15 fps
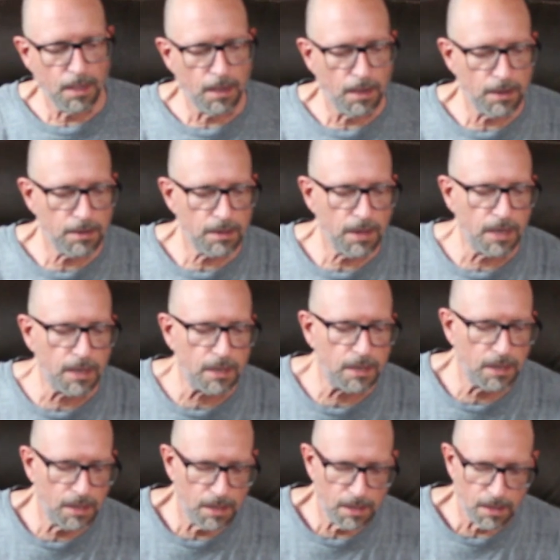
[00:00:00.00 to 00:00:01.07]
Alright,
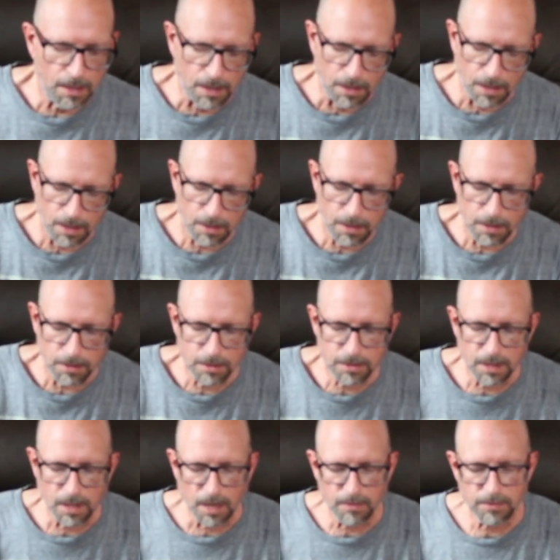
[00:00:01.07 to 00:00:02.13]
well, it looks
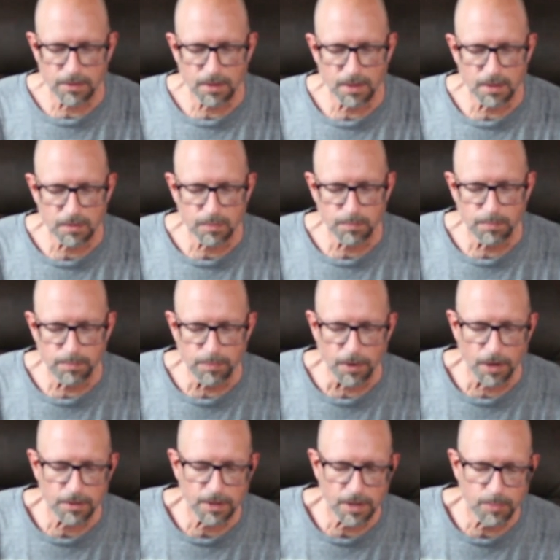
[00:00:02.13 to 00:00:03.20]
like everything is
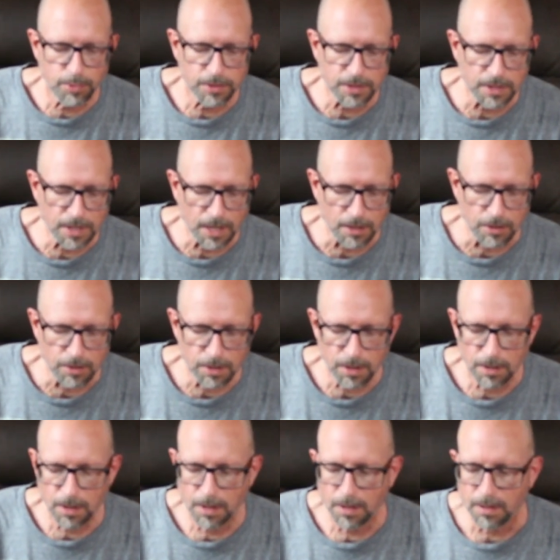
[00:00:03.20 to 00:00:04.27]
already put together.
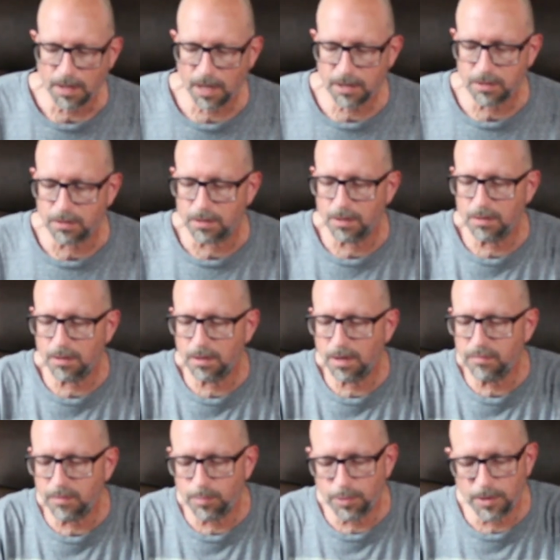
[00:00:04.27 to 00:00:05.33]
That's good. Don't
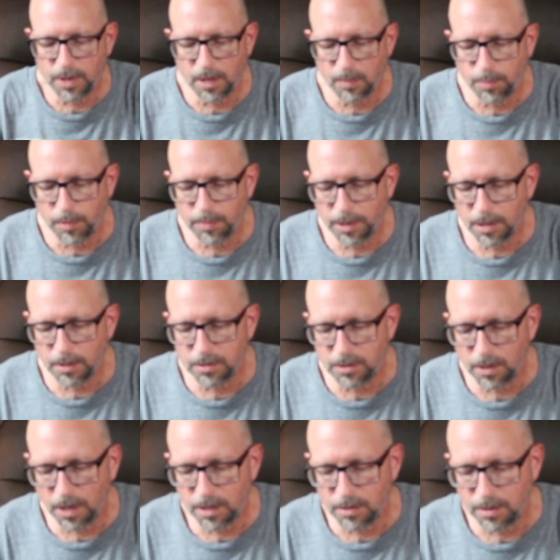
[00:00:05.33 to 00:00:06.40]
have to put any propellers
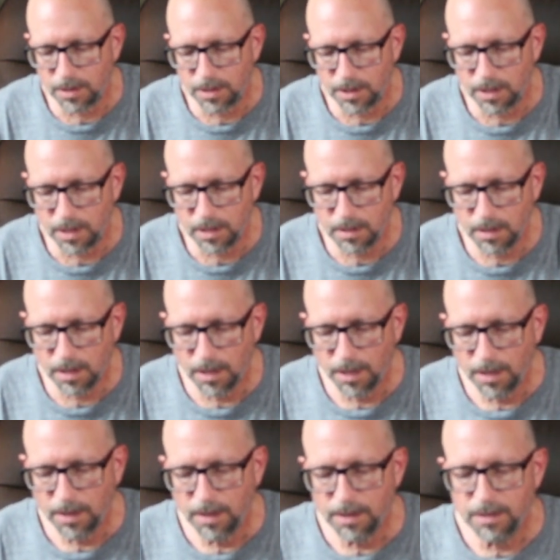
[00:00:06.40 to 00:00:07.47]
on or anything.
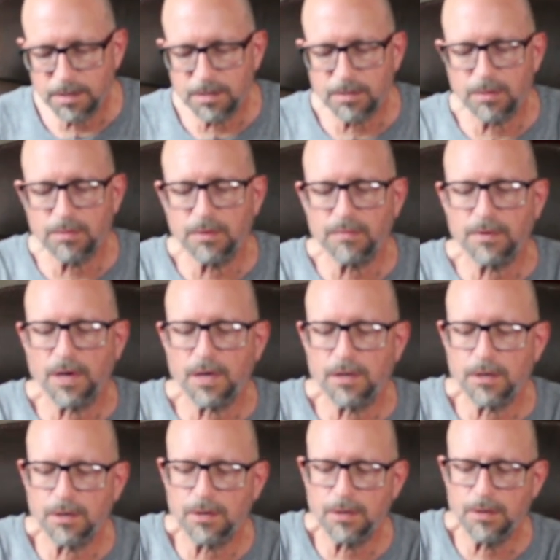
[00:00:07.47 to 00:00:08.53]
See what we've got
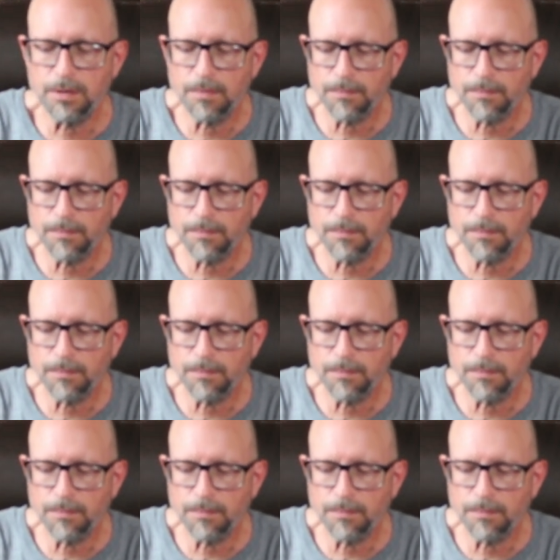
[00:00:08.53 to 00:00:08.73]
here.